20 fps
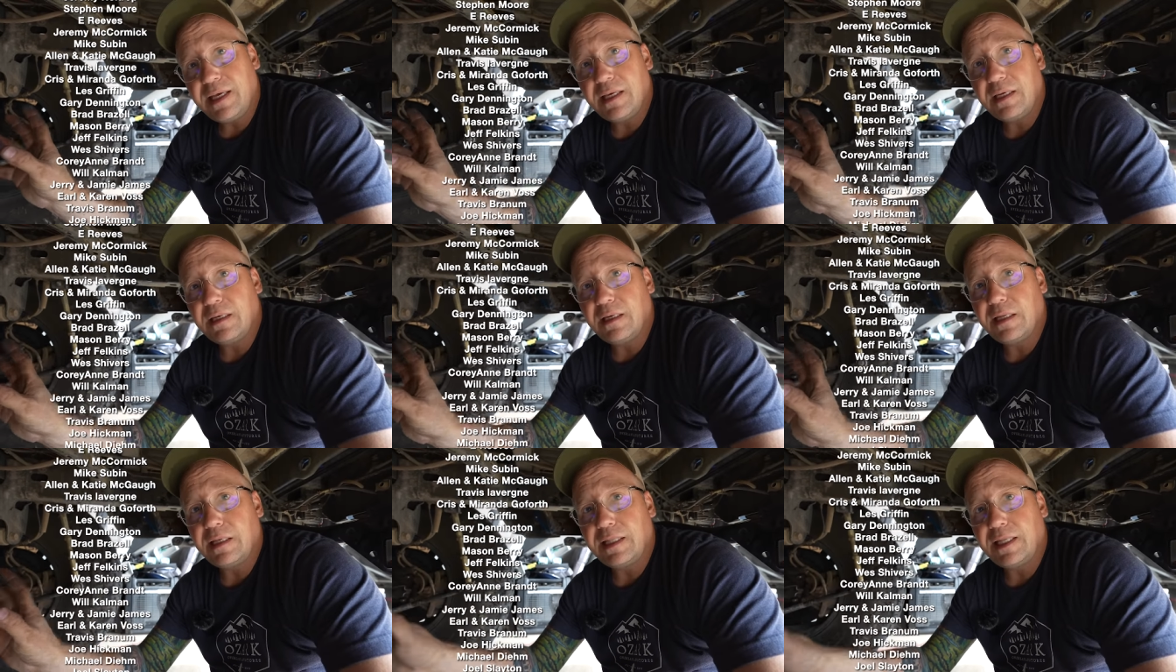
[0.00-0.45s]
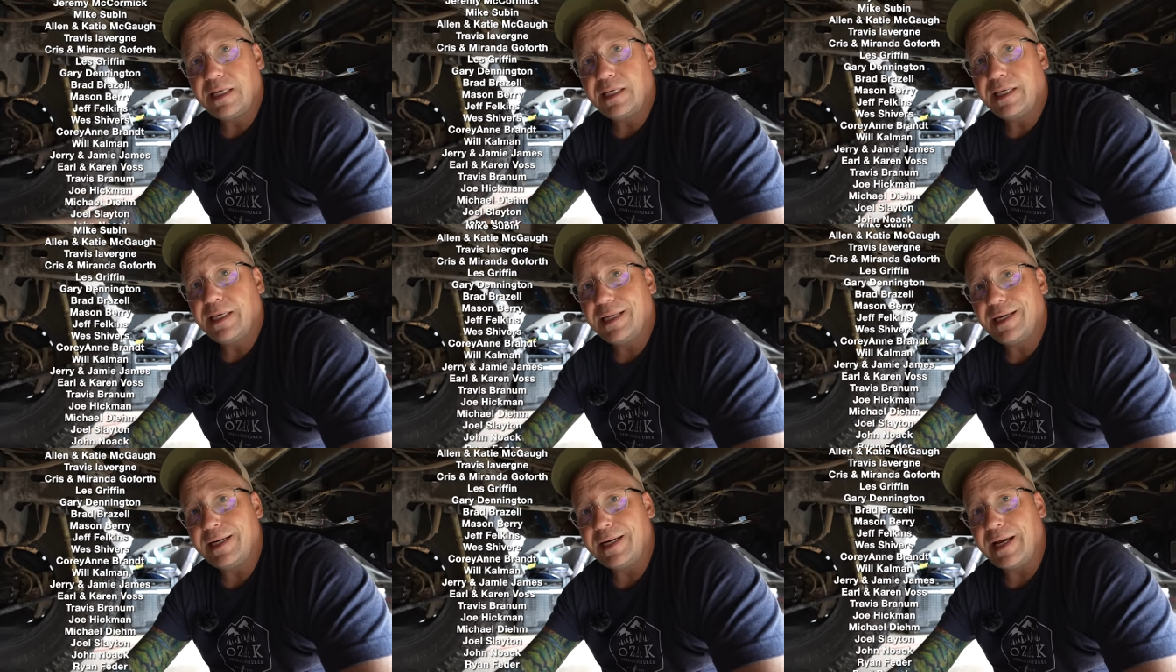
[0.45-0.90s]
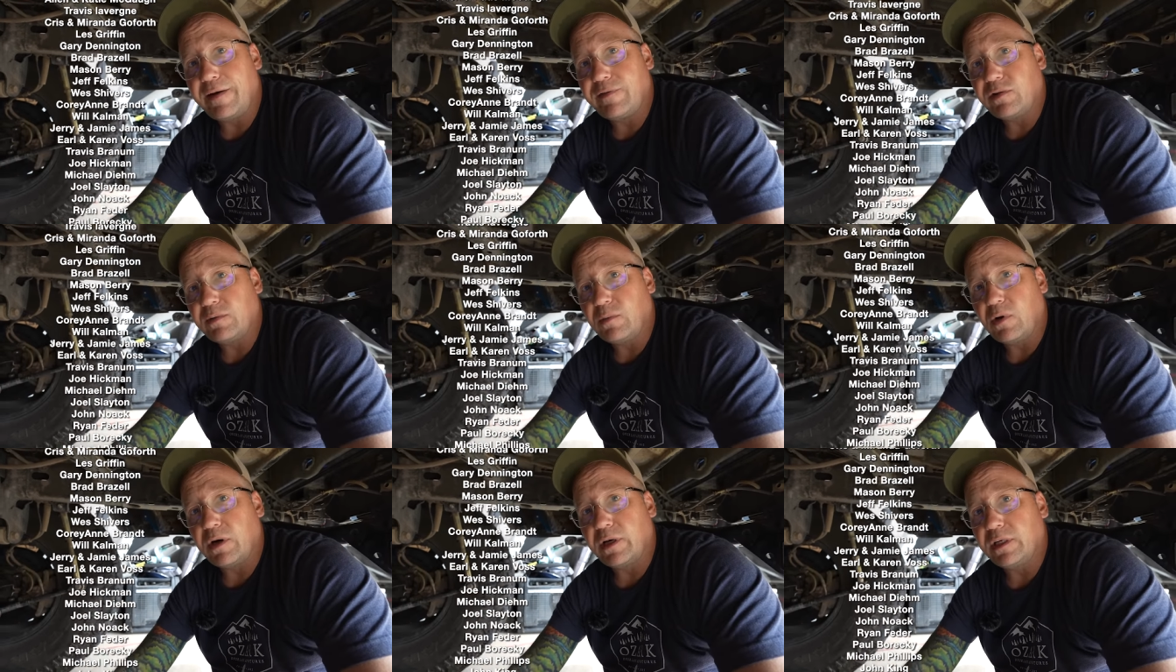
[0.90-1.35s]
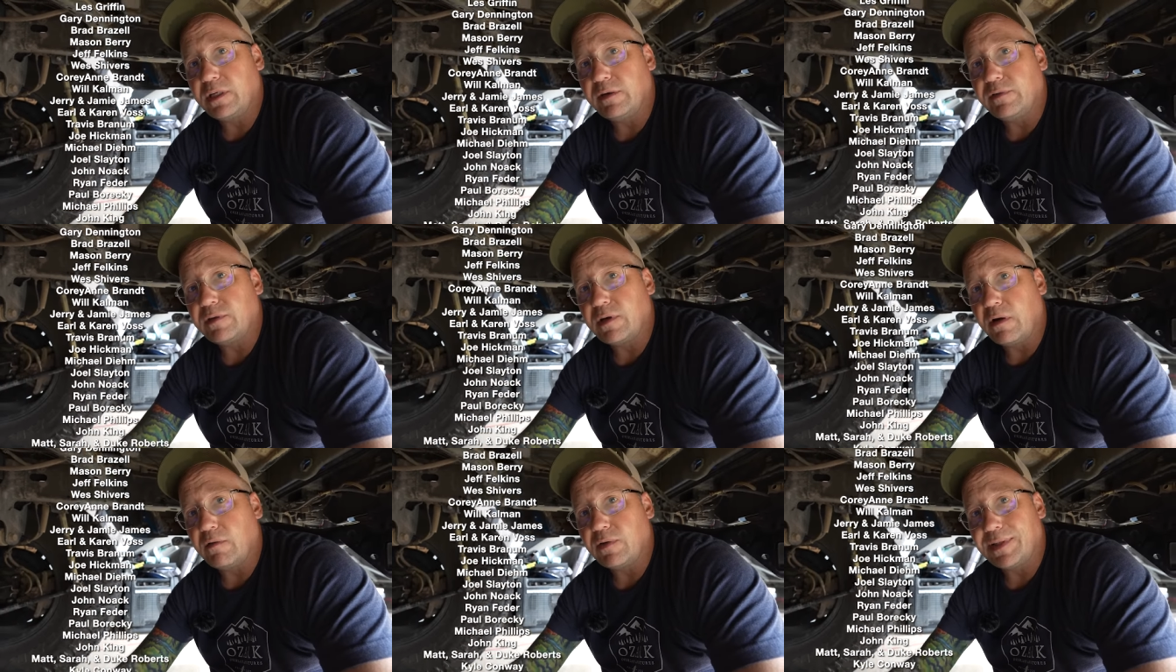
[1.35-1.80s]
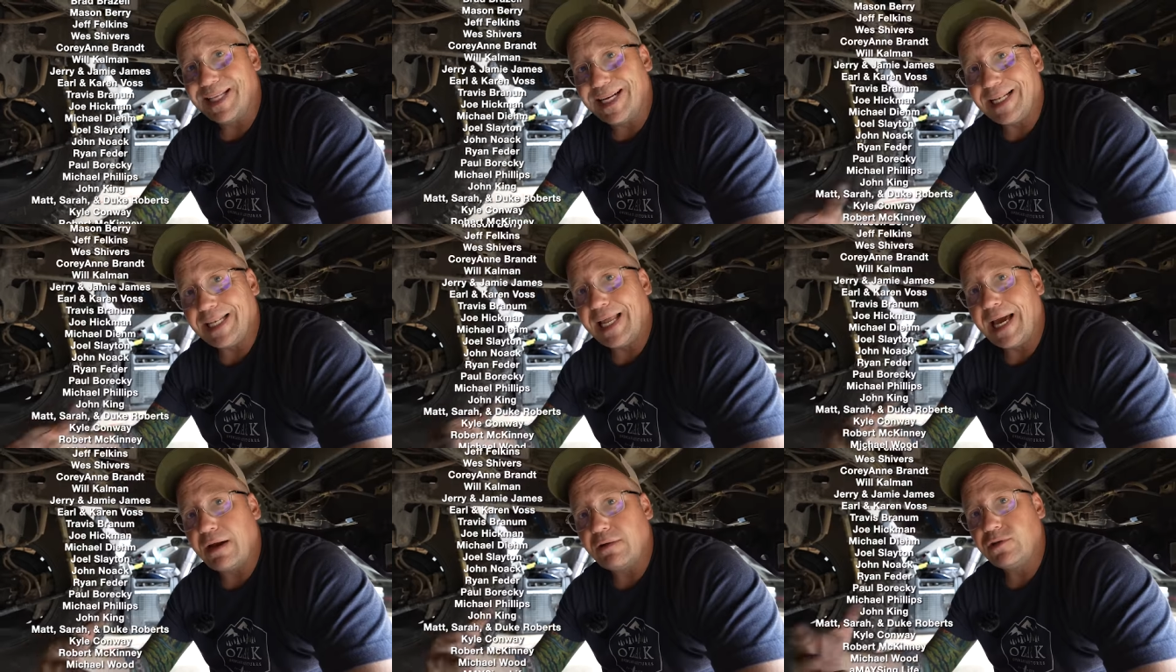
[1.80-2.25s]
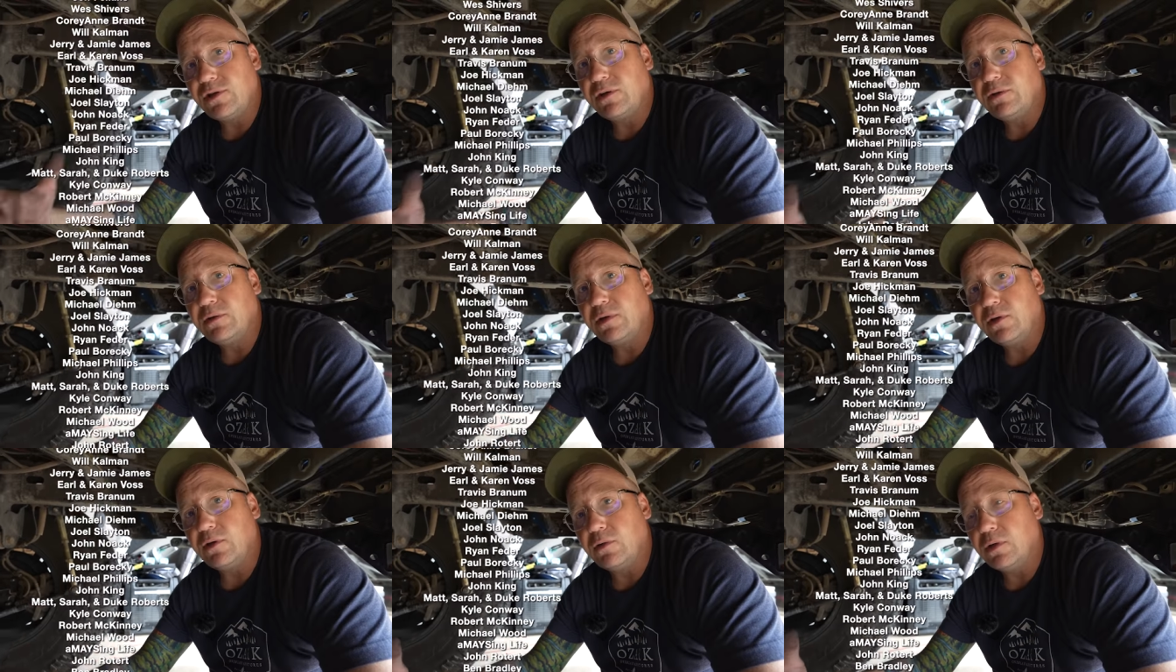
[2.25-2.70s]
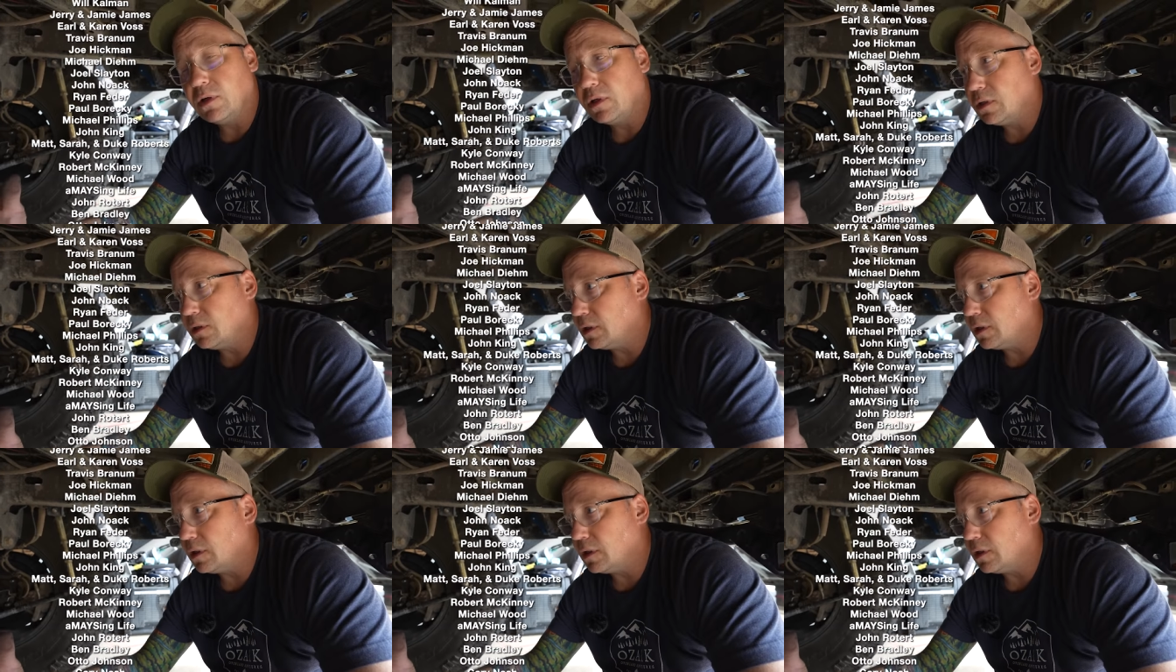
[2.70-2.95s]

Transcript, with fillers: then get an aftermarket diff cover that allows you to